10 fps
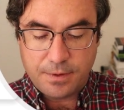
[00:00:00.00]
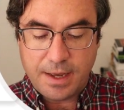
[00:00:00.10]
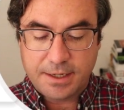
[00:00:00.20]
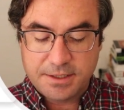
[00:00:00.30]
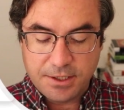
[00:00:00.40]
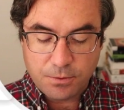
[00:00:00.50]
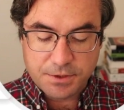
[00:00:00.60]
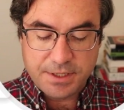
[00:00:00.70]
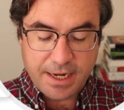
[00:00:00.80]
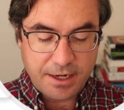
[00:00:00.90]
x
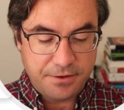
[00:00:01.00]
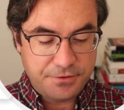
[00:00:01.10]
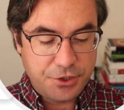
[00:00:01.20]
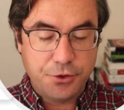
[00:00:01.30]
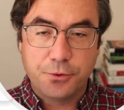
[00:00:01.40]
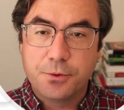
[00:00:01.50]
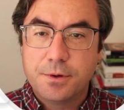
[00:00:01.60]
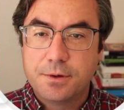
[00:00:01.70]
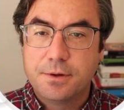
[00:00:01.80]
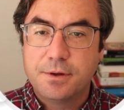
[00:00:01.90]
equals -2
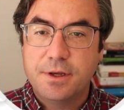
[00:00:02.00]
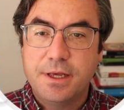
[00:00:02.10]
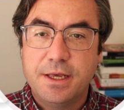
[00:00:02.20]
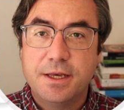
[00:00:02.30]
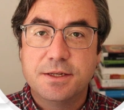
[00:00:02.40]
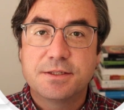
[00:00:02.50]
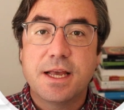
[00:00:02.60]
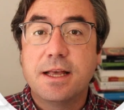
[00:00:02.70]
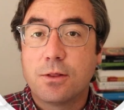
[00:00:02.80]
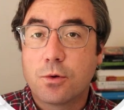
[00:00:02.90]
is
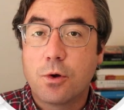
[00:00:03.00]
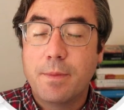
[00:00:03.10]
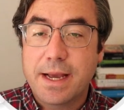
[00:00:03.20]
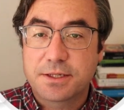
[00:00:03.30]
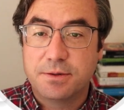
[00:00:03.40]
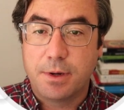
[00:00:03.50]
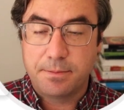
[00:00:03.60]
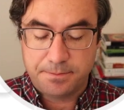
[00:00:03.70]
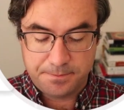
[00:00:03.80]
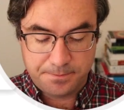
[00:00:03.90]
a local maximum.